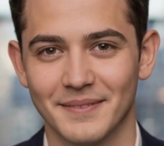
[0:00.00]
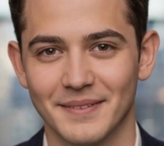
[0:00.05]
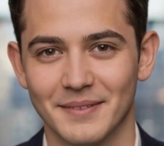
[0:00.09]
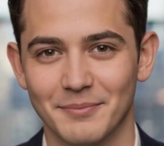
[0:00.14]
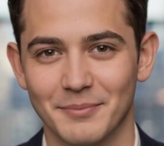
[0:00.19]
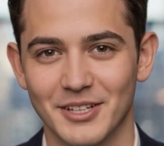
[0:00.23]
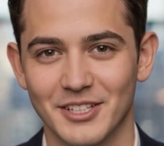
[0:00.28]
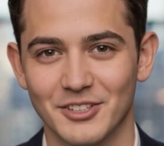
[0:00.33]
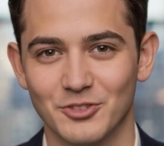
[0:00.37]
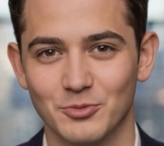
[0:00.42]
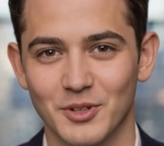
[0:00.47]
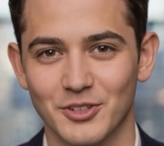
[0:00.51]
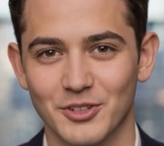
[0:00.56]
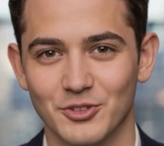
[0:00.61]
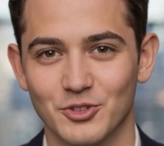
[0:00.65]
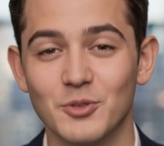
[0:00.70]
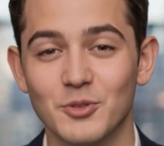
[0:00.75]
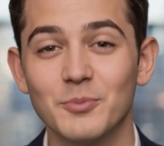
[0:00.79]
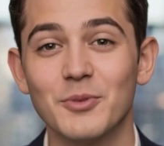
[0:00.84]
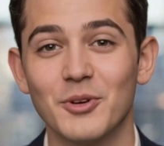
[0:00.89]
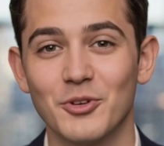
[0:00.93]
Because whether
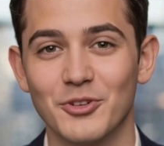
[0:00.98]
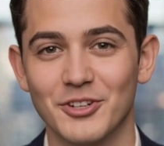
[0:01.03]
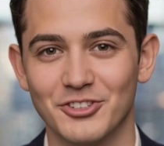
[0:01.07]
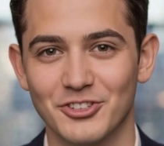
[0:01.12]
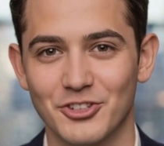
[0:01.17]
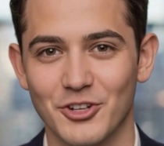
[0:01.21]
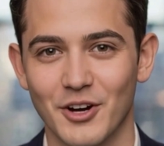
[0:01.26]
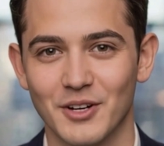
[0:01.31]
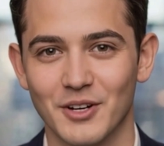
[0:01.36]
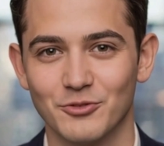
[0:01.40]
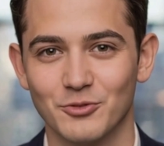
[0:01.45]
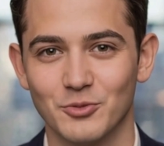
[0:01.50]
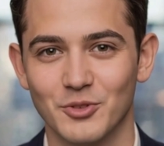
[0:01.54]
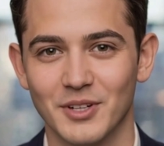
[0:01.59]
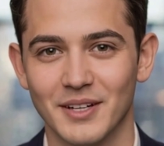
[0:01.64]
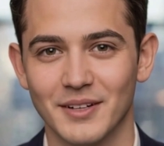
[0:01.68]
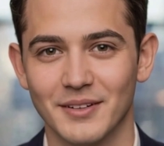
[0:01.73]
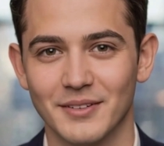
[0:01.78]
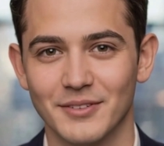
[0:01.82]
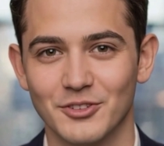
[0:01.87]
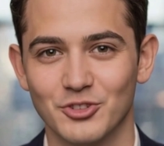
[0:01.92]
you're building
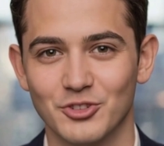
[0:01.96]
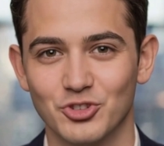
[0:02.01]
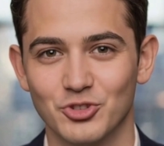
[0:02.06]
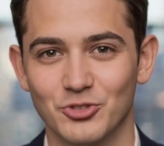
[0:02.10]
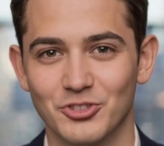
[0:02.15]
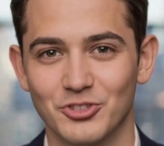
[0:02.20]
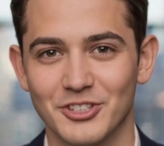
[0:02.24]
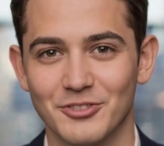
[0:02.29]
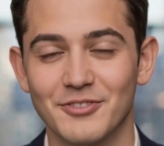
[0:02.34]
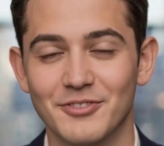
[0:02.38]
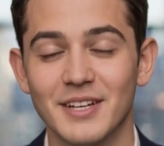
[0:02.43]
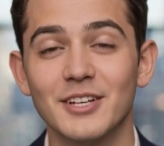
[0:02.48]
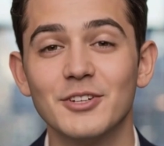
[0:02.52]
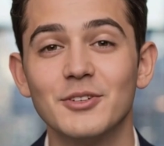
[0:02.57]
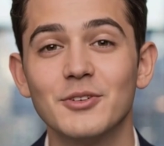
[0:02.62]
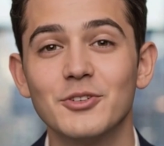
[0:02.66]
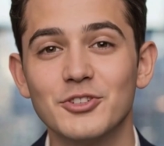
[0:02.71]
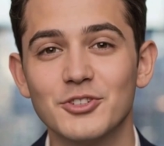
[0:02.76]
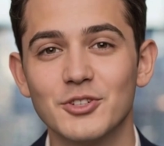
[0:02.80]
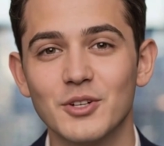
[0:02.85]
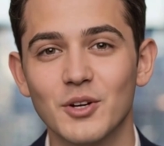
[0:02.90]
software, choosing
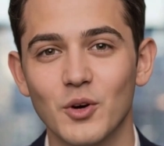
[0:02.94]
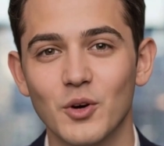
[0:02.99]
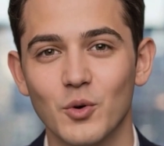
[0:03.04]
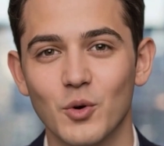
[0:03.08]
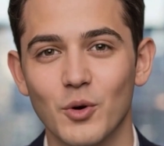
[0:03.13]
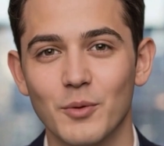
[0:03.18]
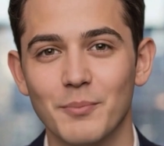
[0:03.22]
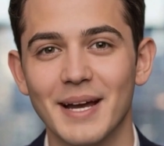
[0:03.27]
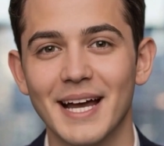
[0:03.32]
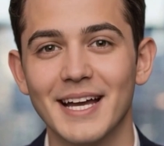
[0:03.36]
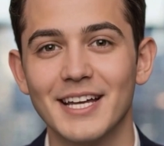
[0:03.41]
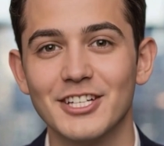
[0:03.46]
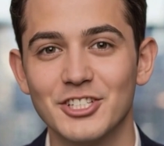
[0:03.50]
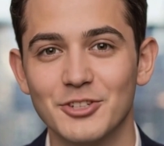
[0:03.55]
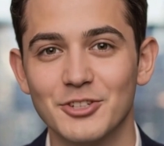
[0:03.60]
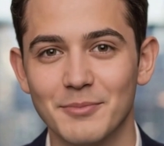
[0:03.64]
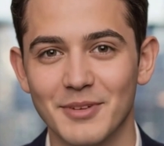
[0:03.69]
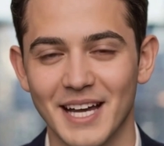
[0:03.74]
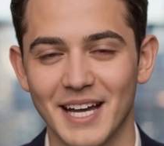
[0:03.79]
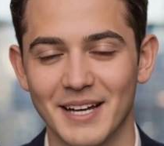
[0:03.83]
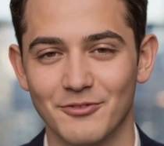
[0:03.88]
vendors, or
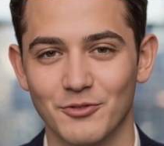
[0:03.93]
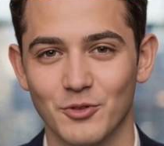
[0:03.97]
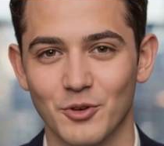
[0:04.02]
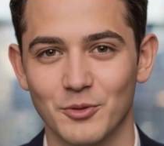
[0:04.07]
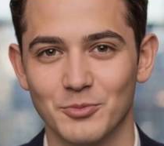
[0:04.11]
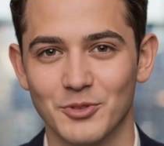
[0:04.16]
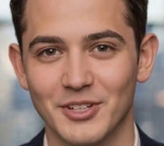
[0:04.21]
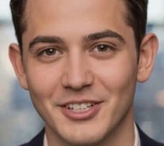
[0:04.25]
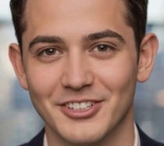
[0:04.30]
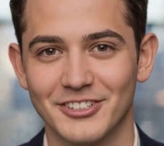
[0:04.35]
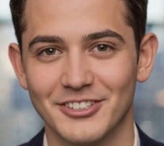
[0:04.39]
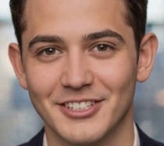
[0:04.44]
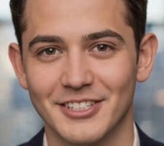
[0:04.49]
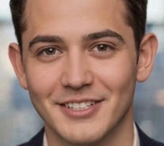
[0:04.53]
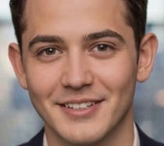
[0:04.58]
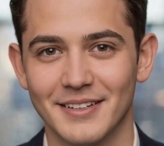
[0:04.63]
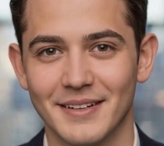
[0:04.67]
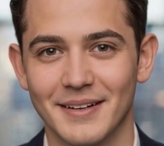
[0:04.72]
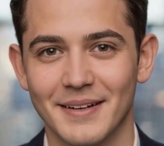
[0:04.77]
managing platform risk,